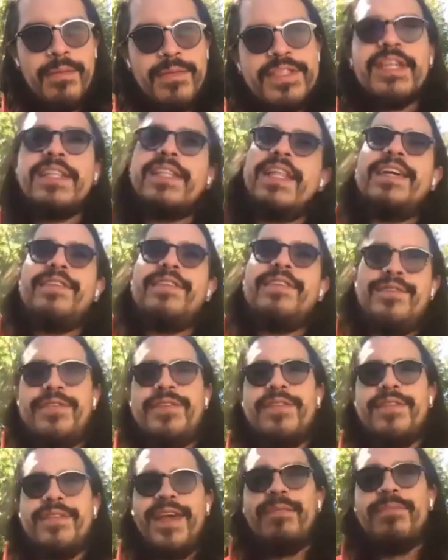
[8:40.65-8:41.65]

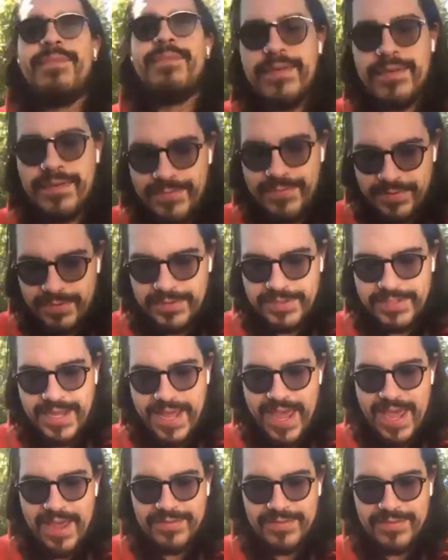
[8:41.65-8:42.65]
delightful and beautiful to
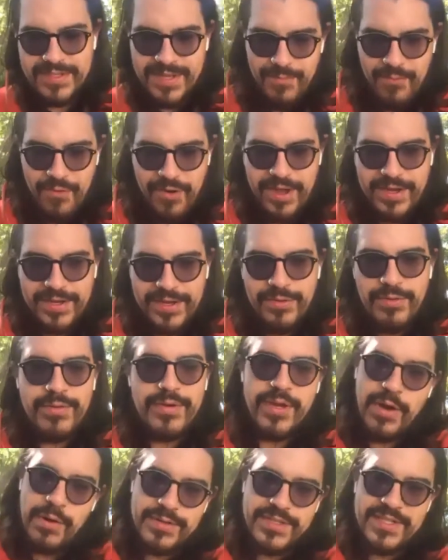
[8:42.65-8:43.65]
have someone who
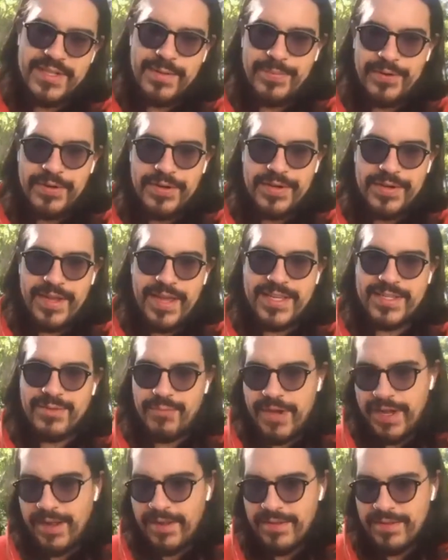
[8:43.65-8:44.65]
knows the book as
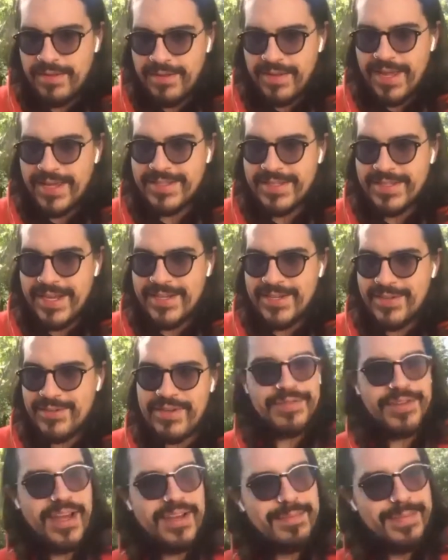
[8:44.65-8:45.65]
well as I do,
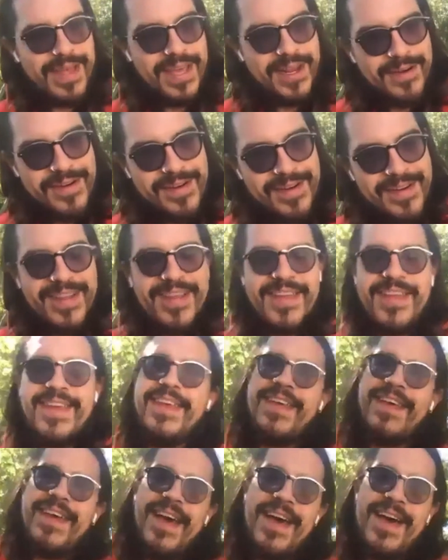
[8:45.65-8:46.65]
if not better.
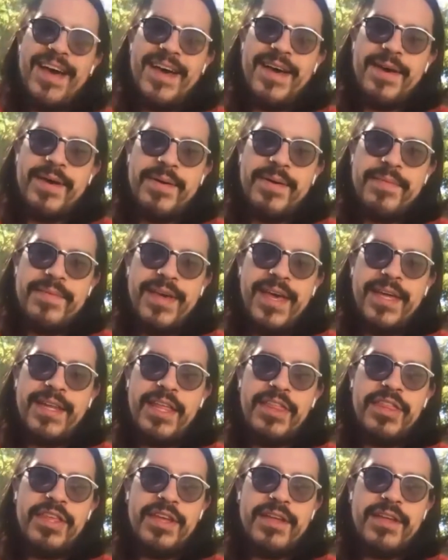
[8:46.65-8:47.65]
And I
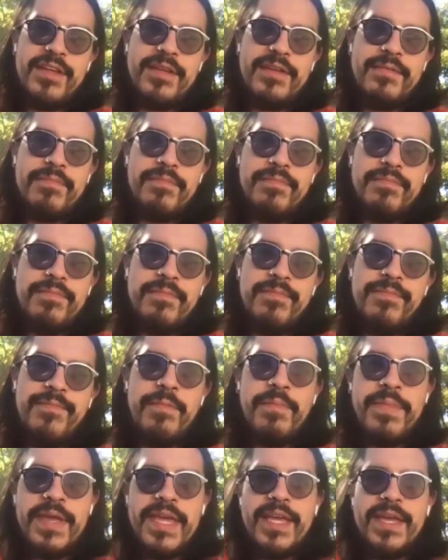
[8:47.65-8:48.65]
think for
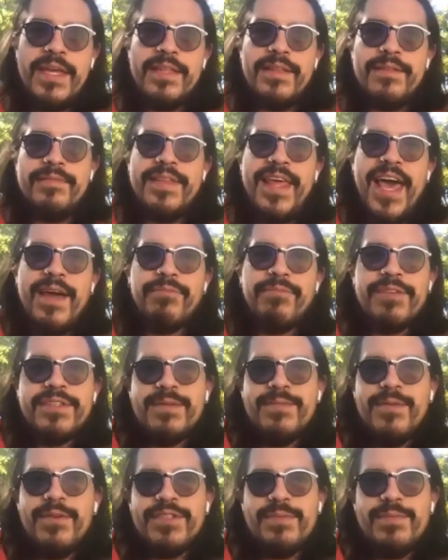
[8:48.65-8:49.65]
me, that was the
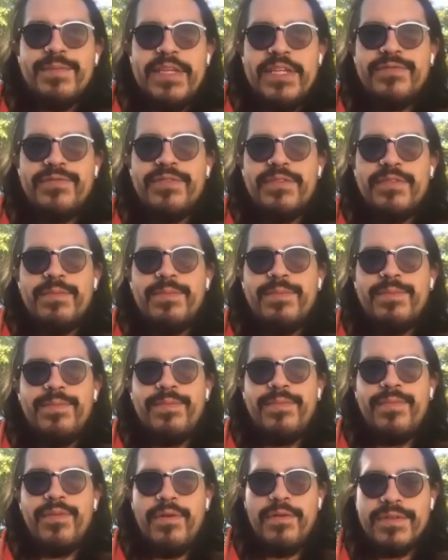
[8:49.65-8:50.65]
most beautiful
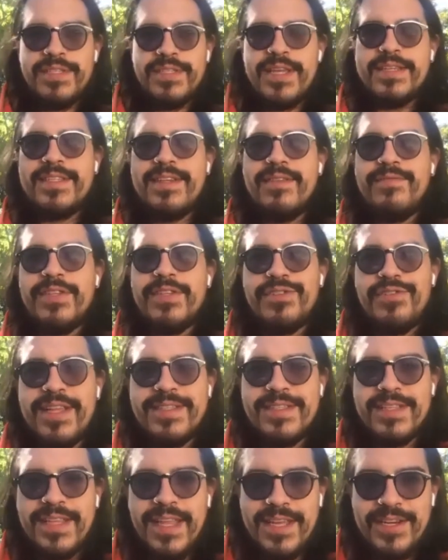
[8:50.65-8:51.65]
process of the
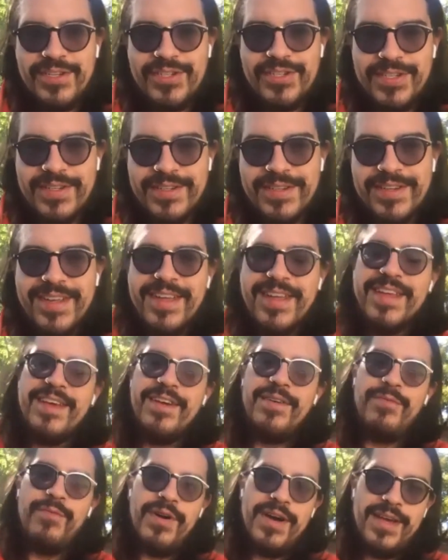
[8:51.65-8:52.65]
translation,
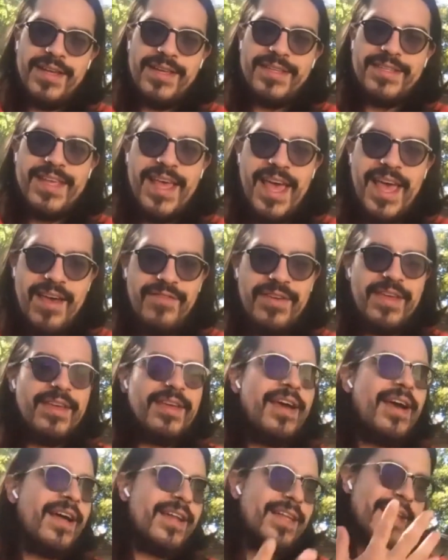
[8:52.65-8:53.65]
was having
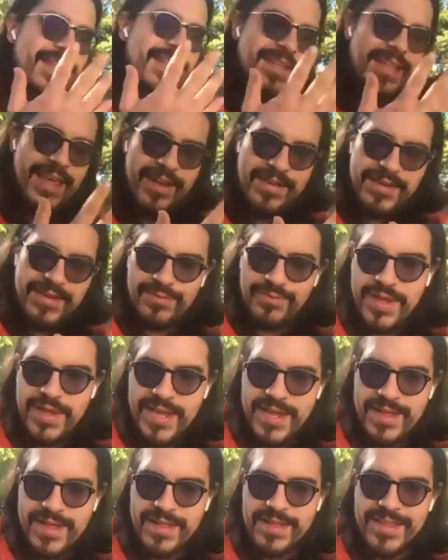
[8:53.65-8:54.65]
Arianne there as
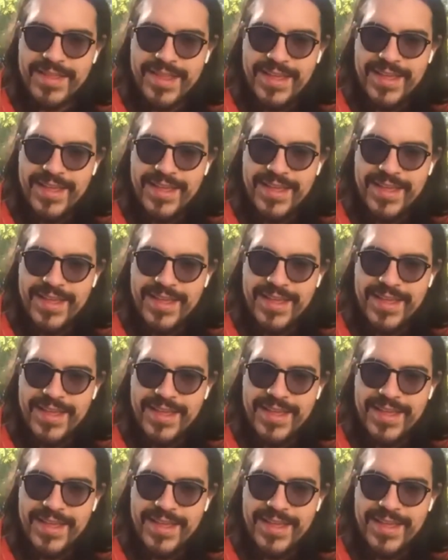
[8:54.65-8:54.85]
well.